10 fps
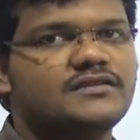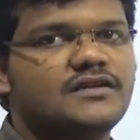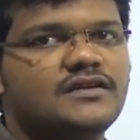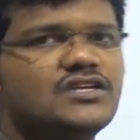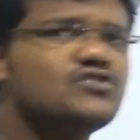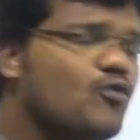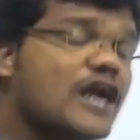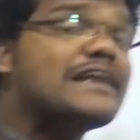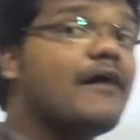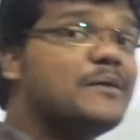So what
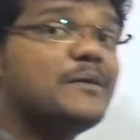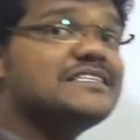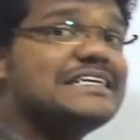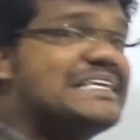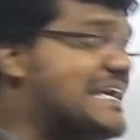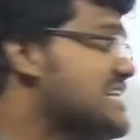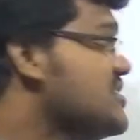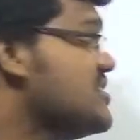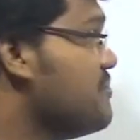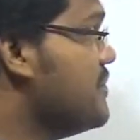happens in
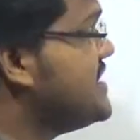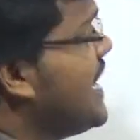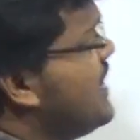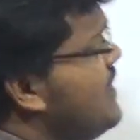case of methyl?